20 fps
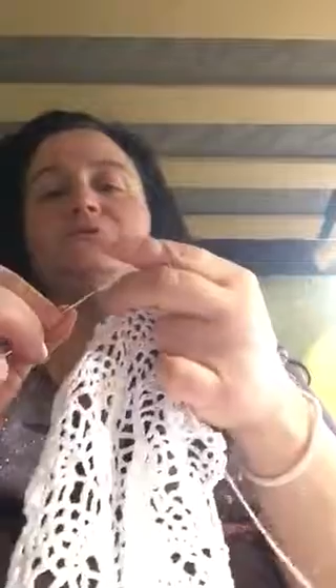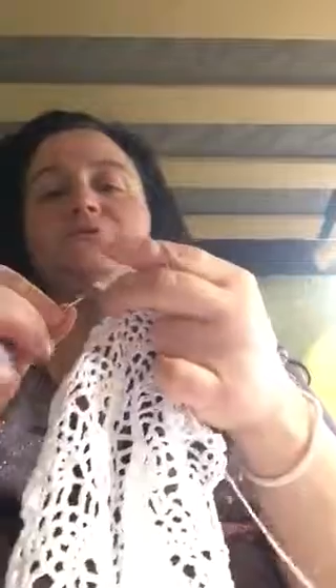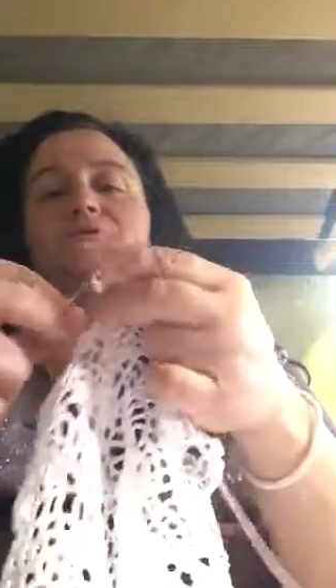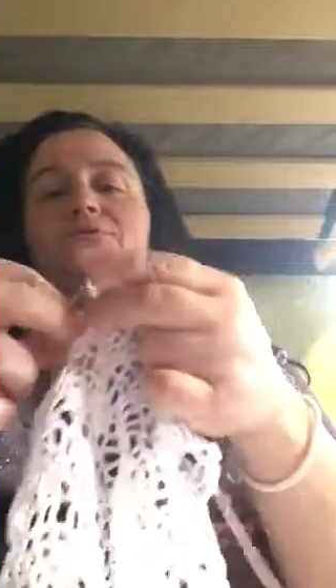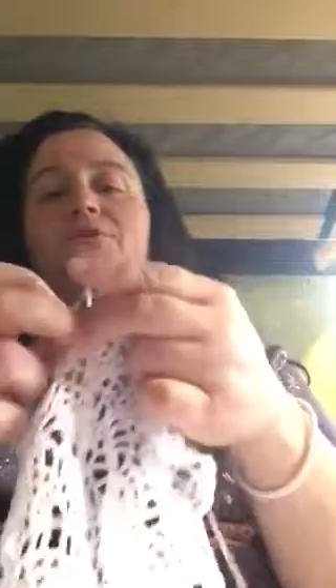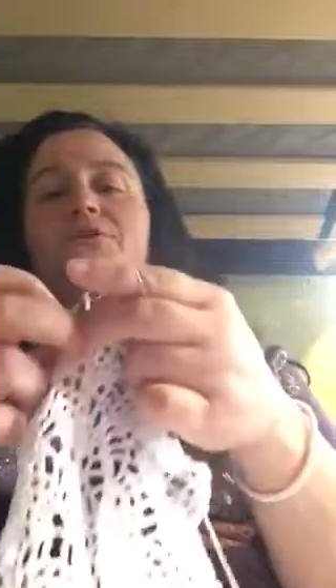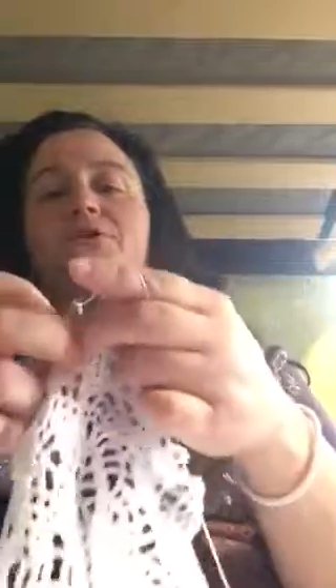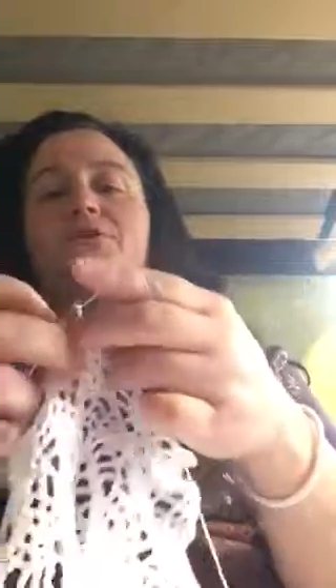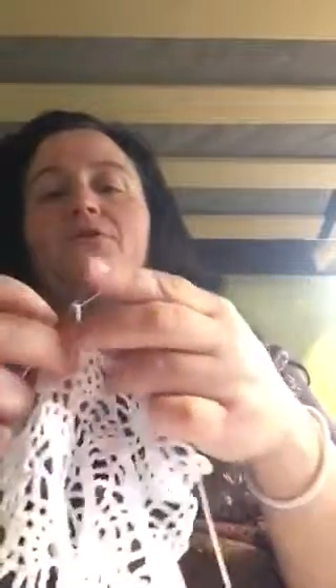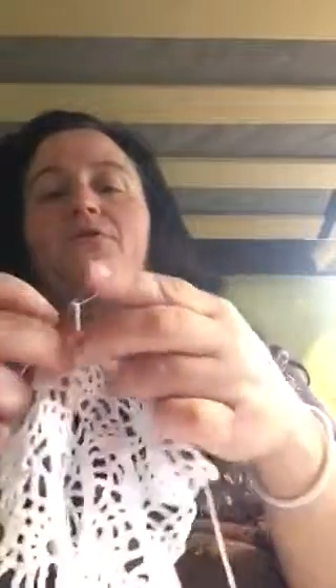that
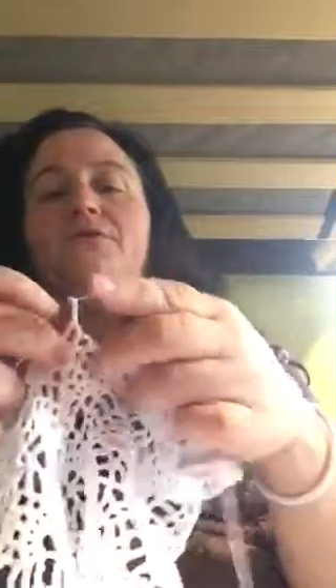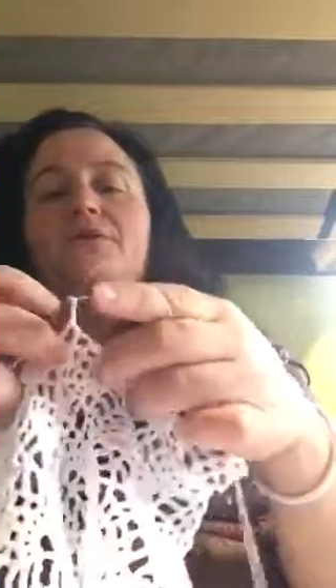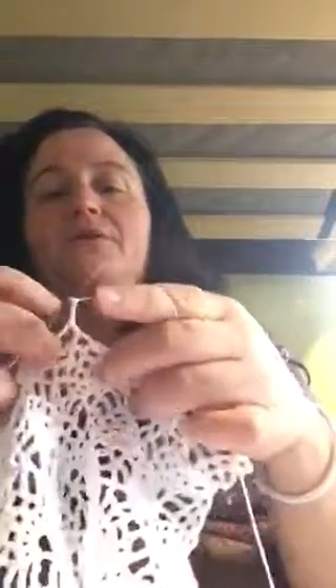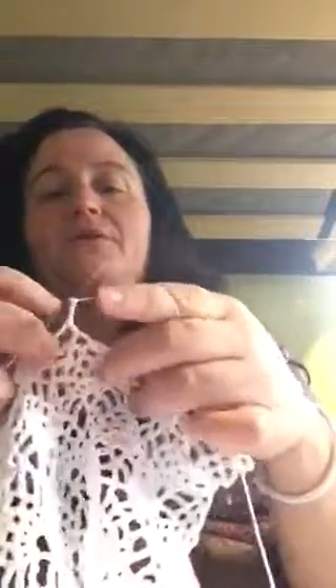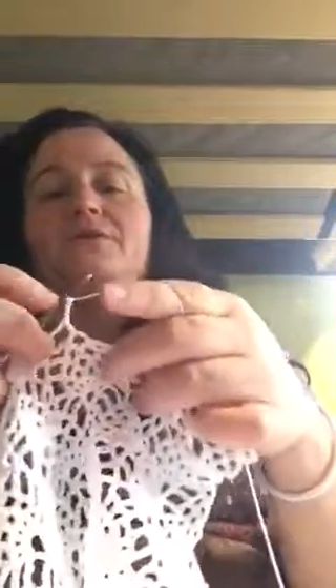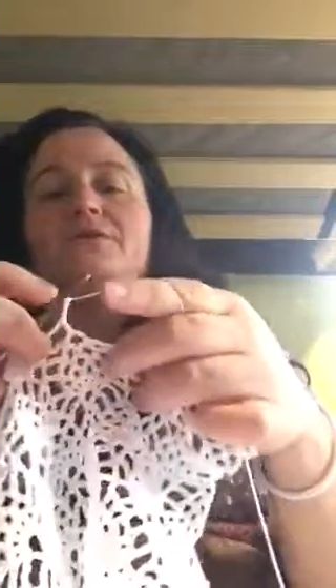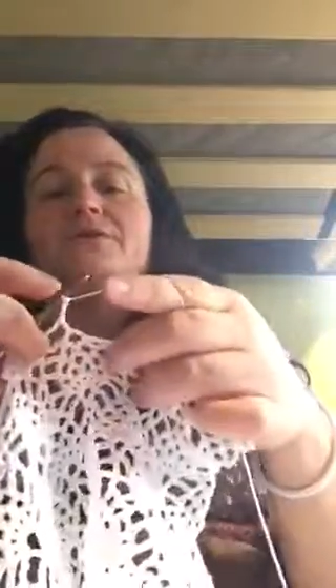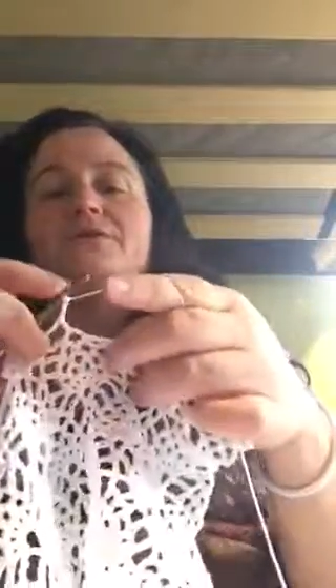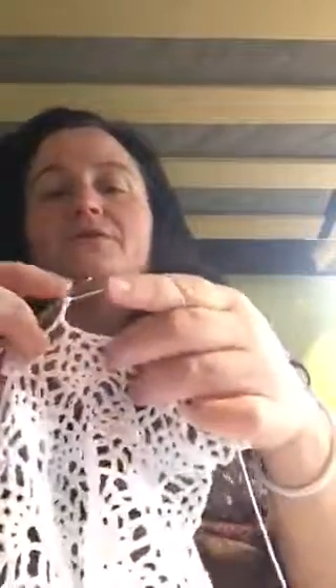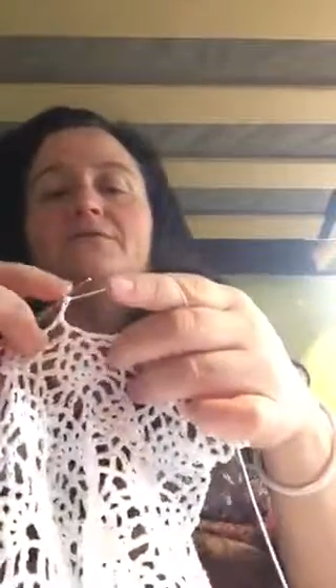would go
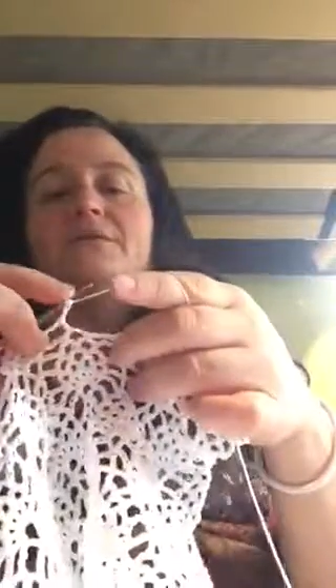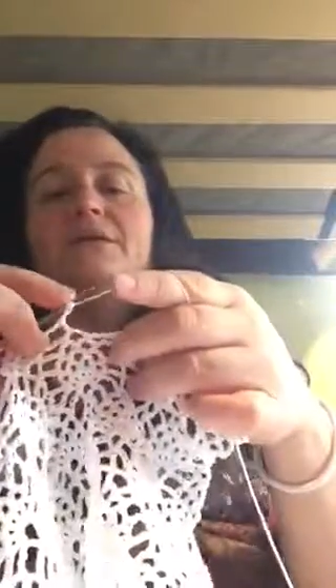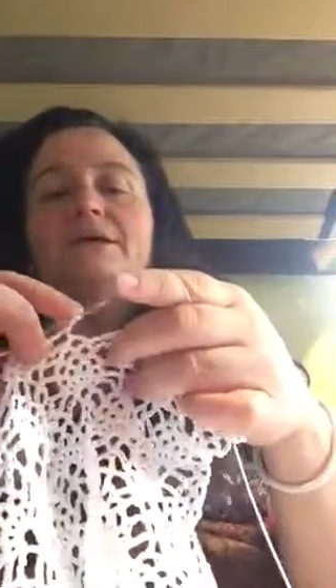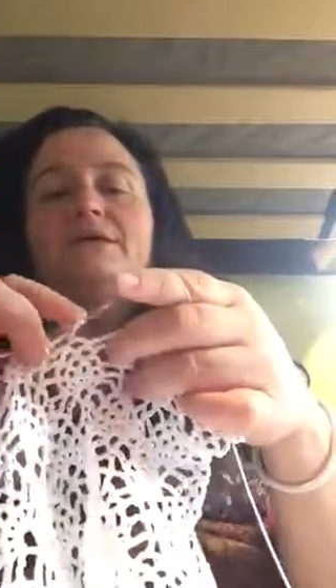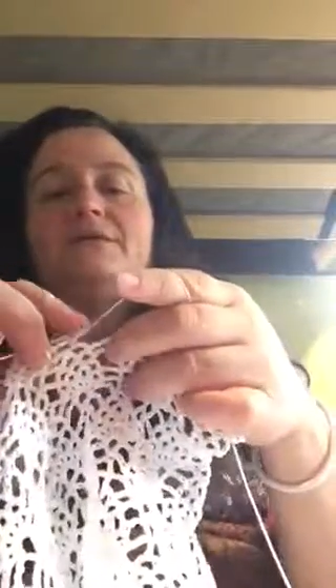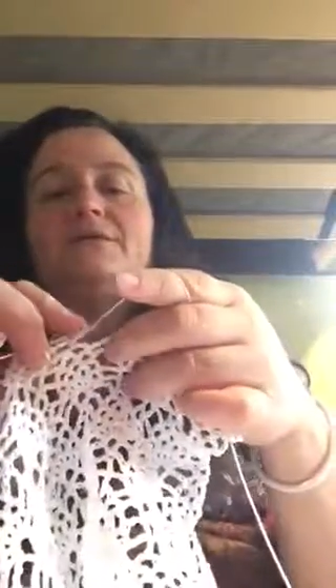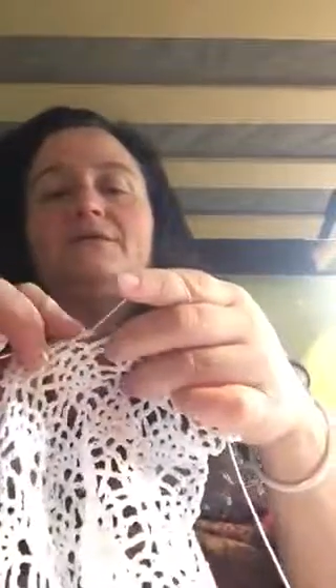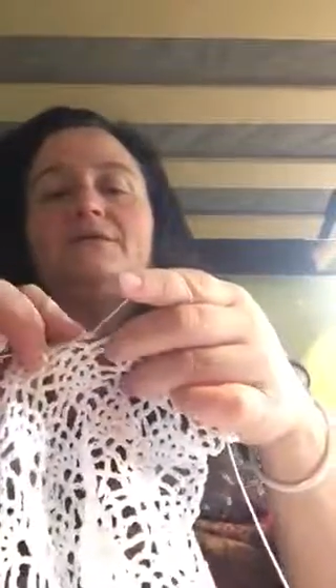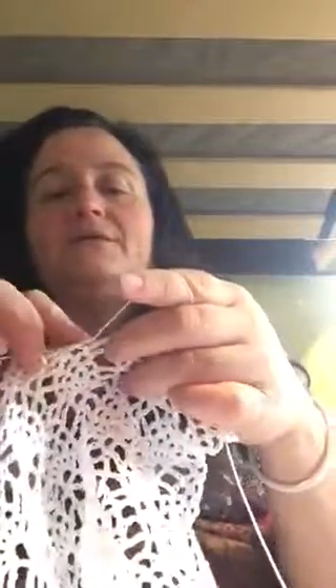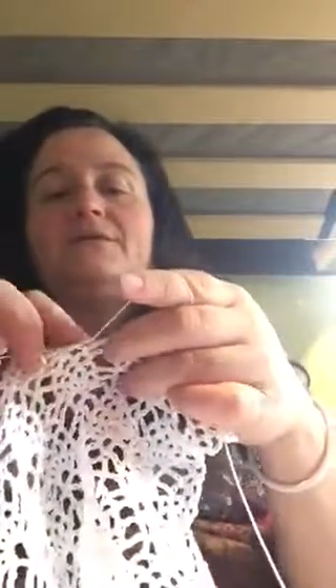into
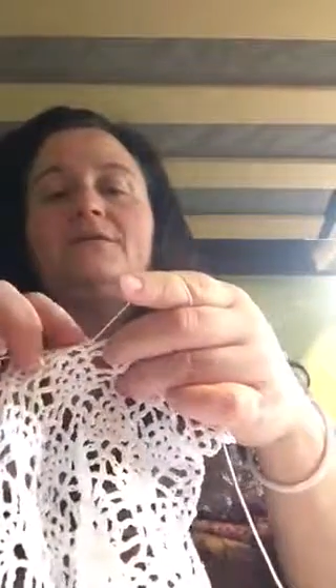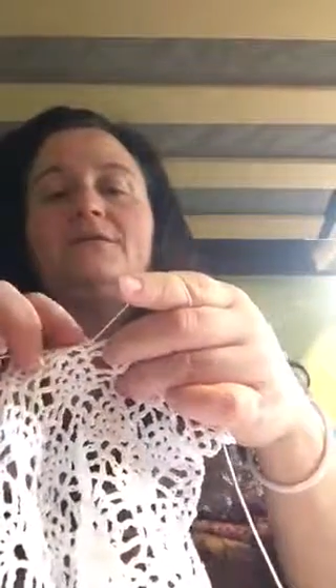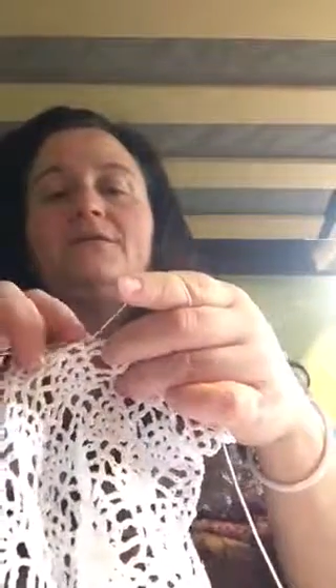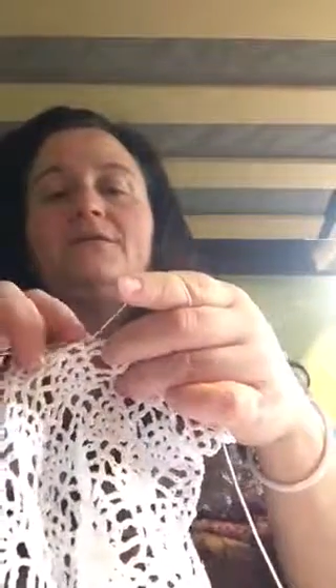it,